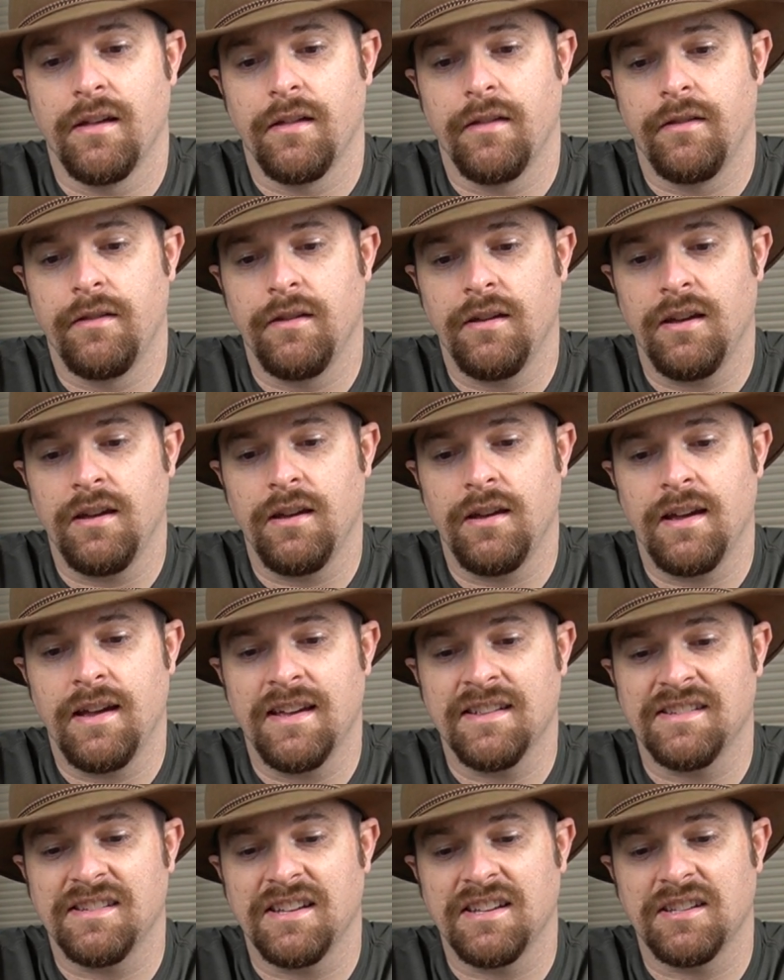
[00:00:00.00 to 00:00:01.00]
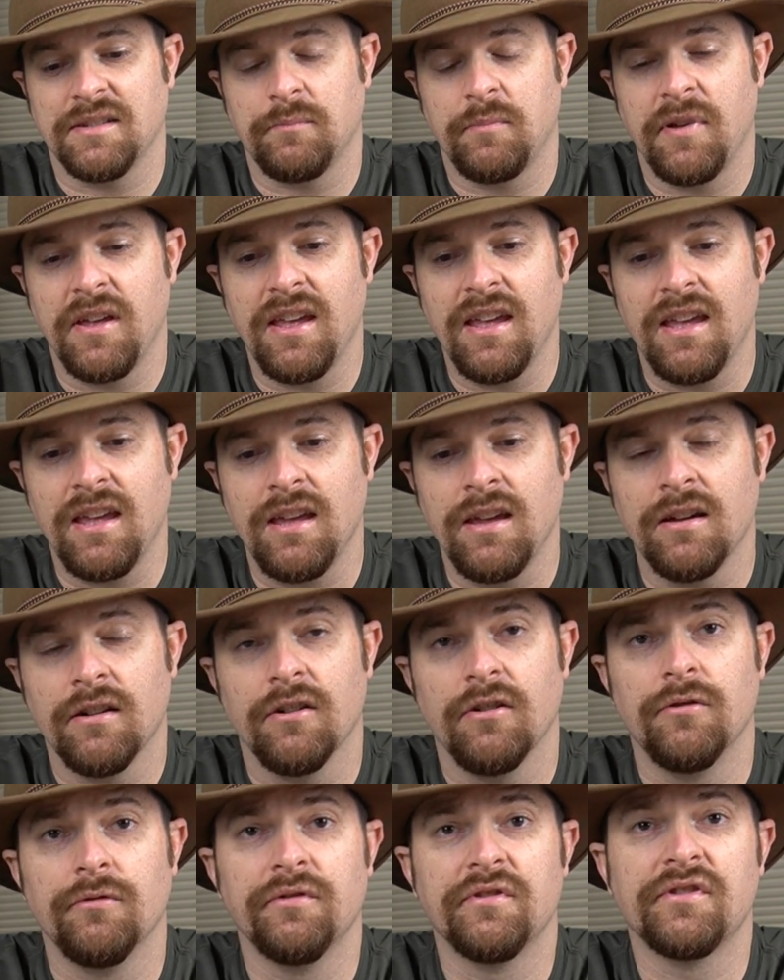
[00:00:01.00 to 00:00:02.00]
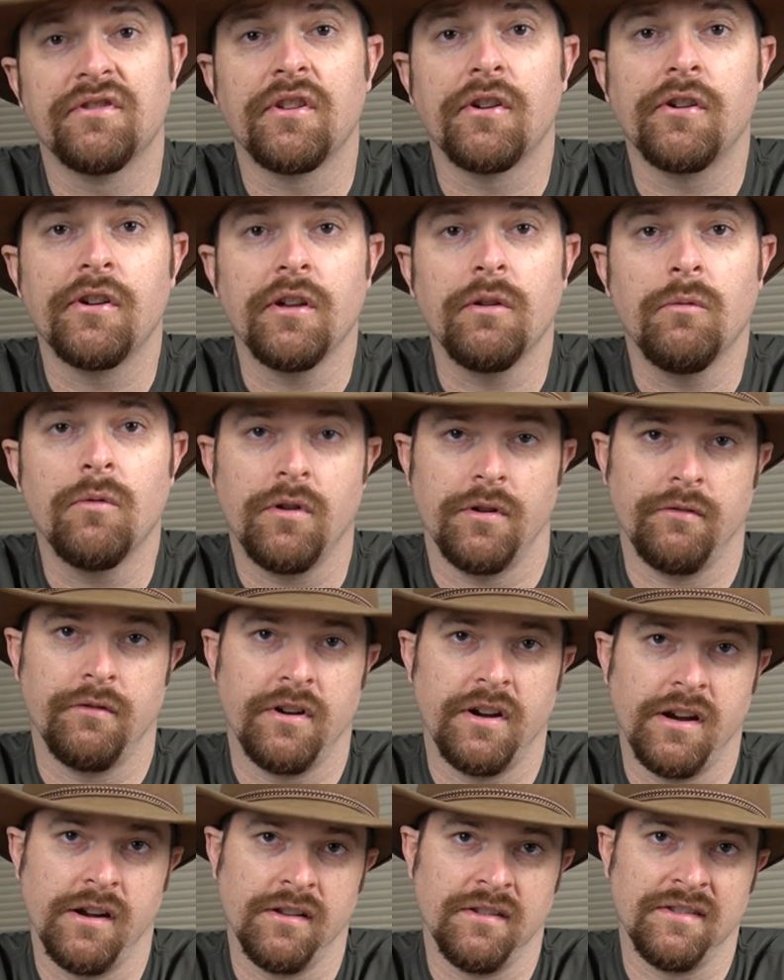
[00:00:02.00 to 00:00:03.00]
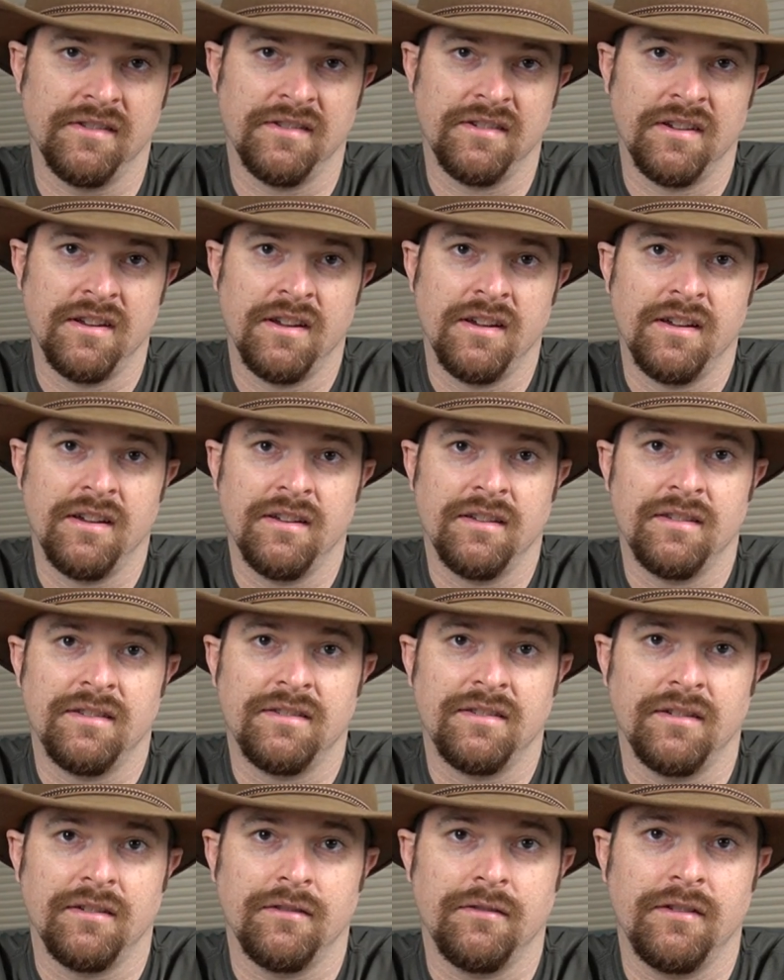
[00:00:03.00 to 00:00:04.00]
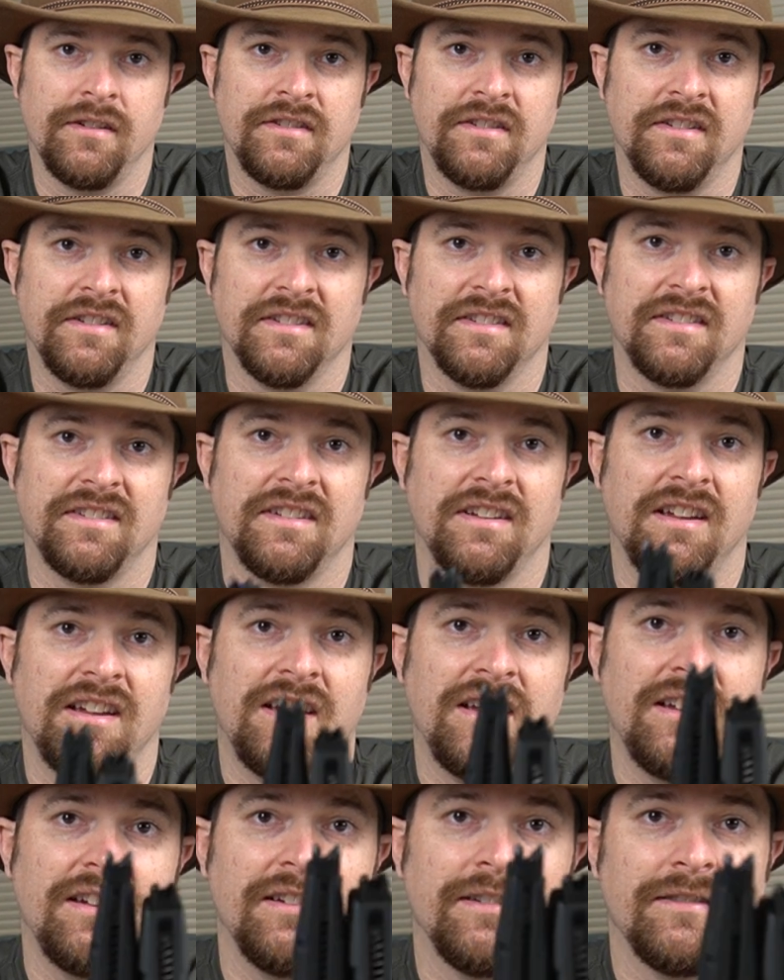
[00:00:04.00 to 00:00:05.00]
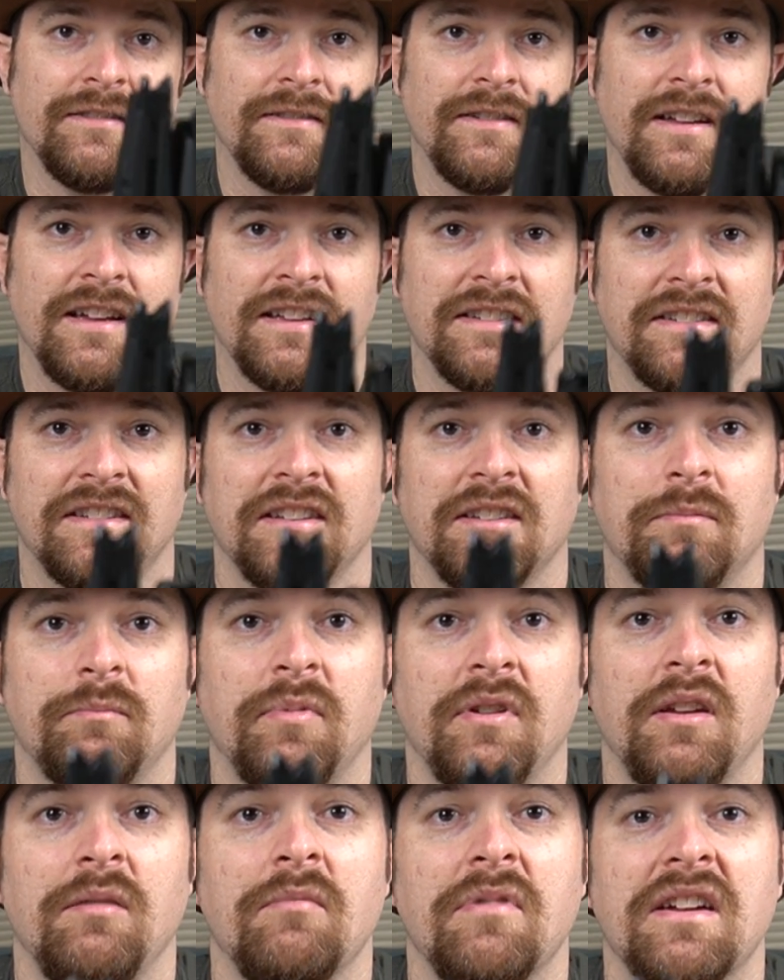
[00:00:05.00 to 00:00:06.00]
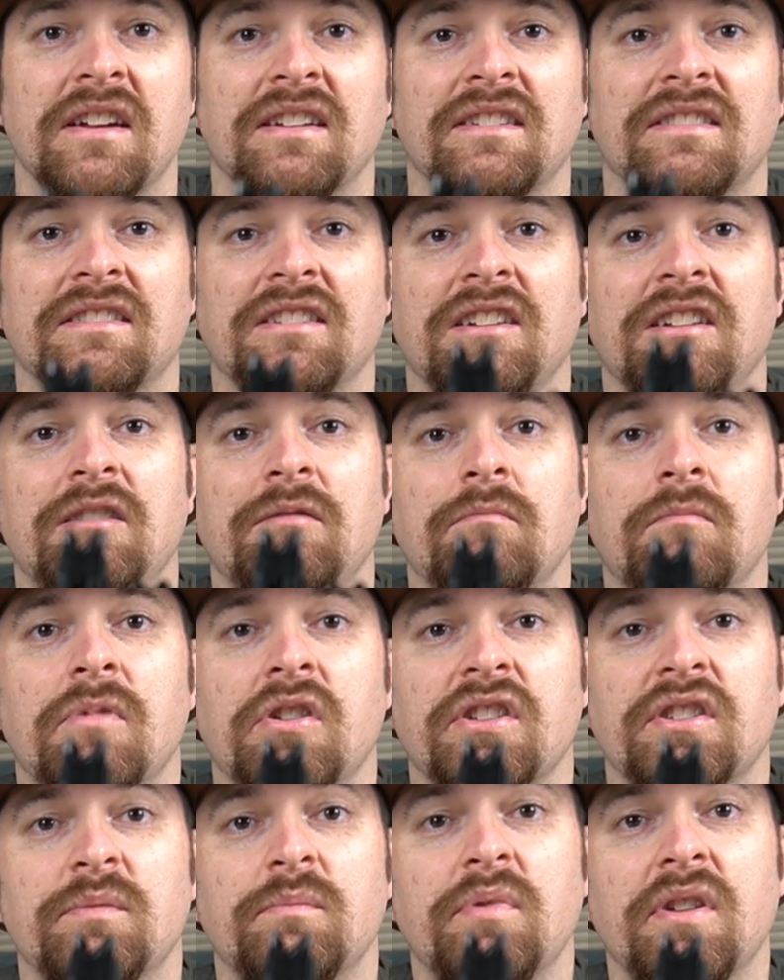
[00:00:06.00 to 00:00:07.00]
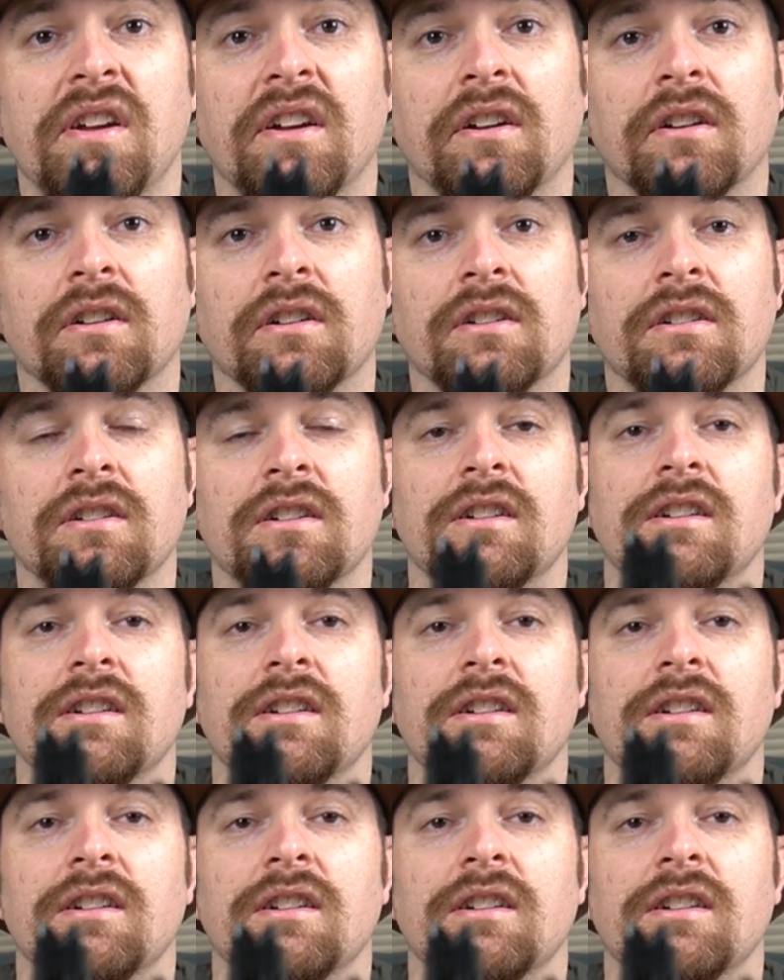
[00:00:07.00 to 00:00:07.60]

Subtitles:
The SSP holds 31 rounds. So as you can see, SSP magazine much bigger.